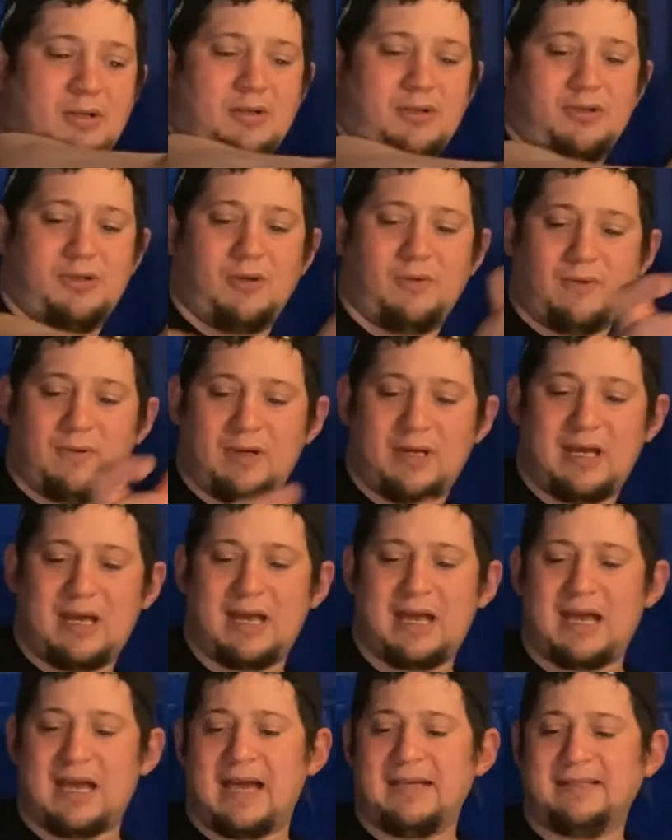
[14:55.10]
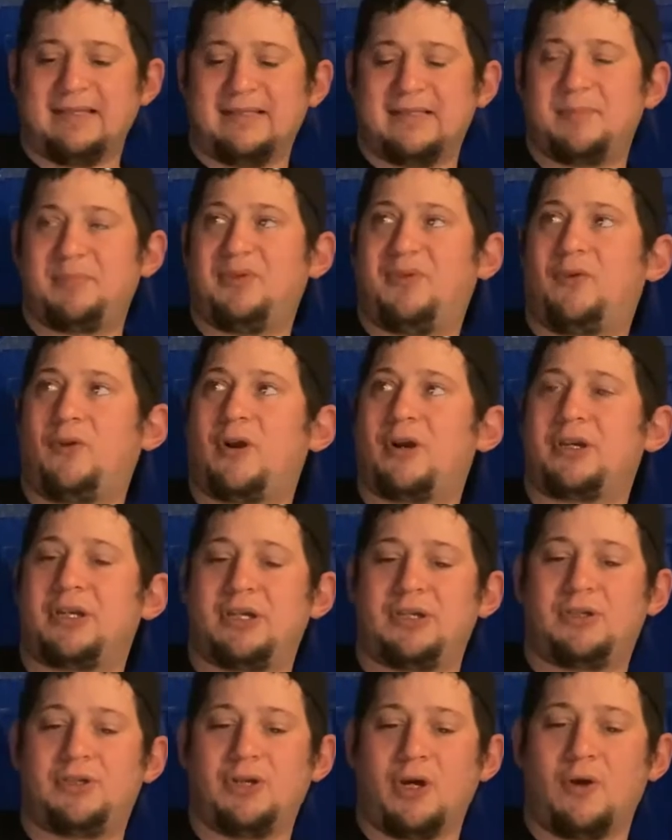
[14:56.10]
So, as I said before,
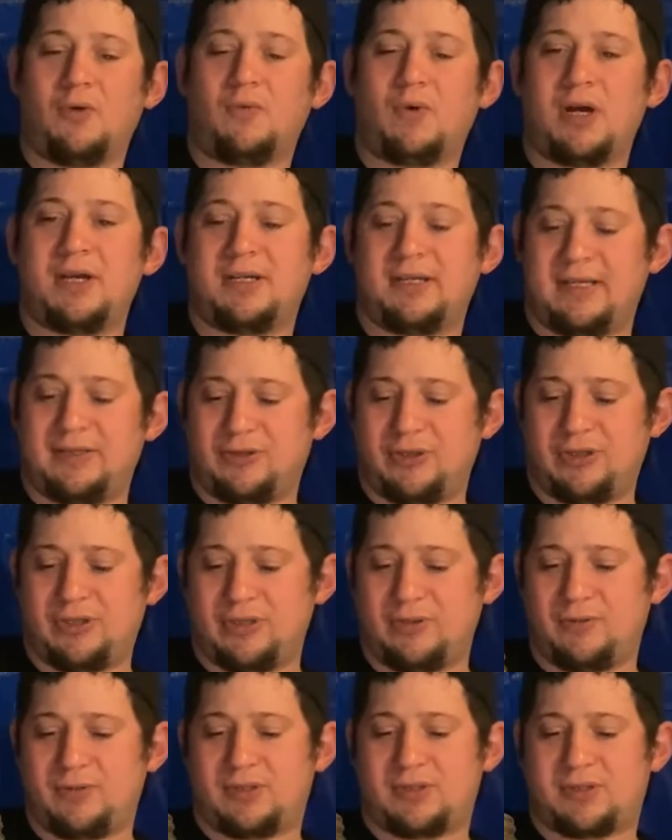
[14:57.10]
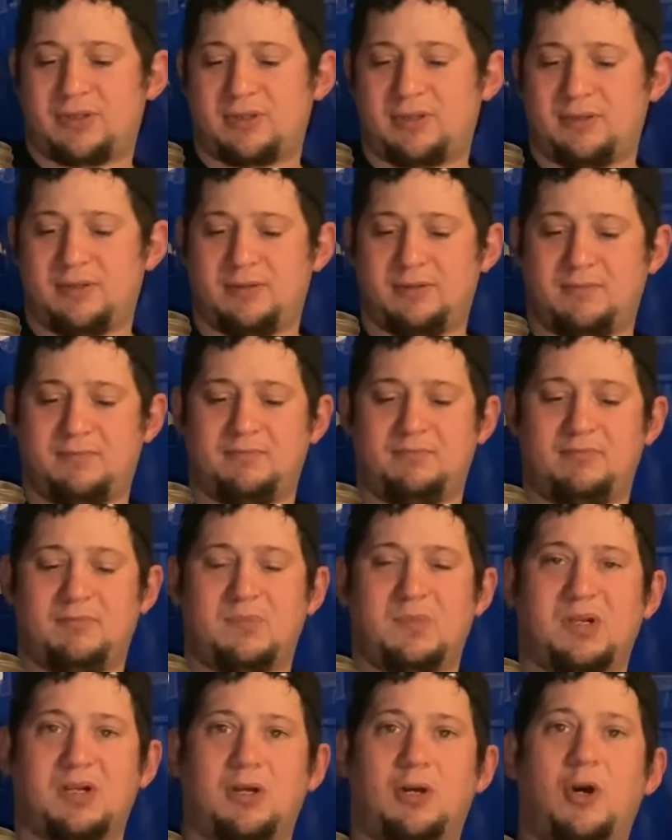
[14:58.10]
you don't want to introduce
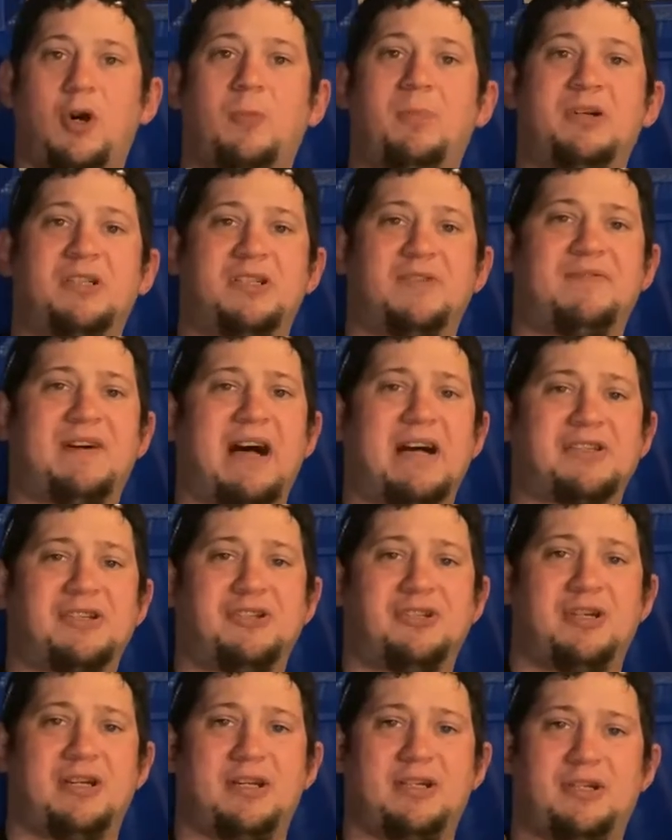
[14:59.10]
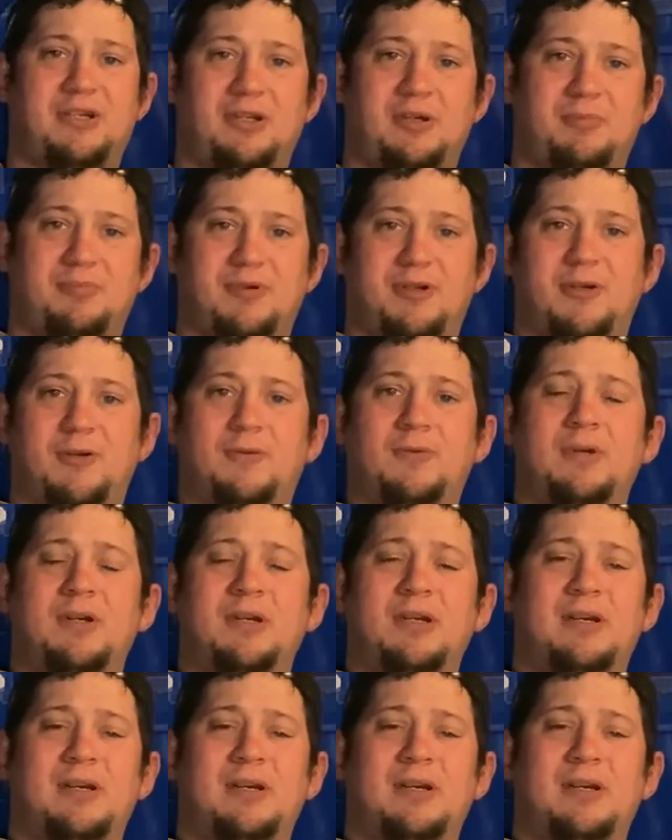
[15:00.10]
a whole bunch of oxygen into your brew.